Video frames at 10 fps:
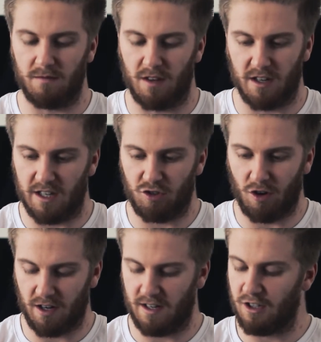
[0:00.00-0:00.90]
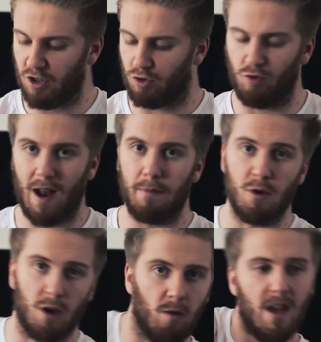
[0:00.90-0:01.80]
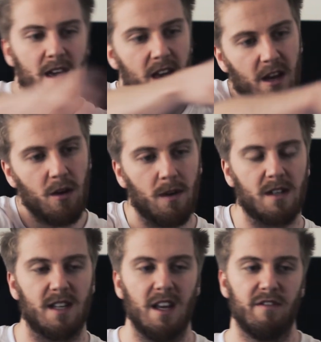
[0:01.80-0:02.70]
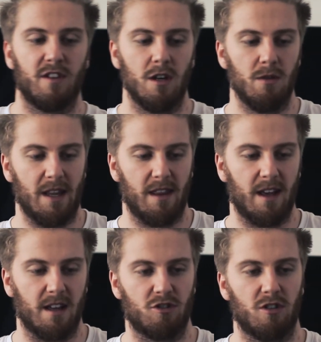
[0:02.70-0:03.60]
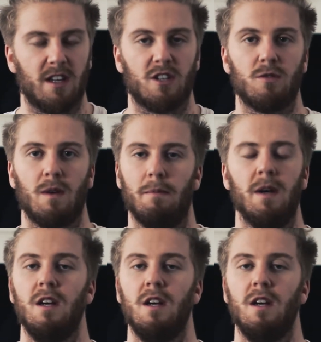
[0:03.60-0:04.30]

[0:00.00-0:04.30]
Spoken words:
the instructor didn't just grab you and go, hey, go on Dave, go in there and try and swim.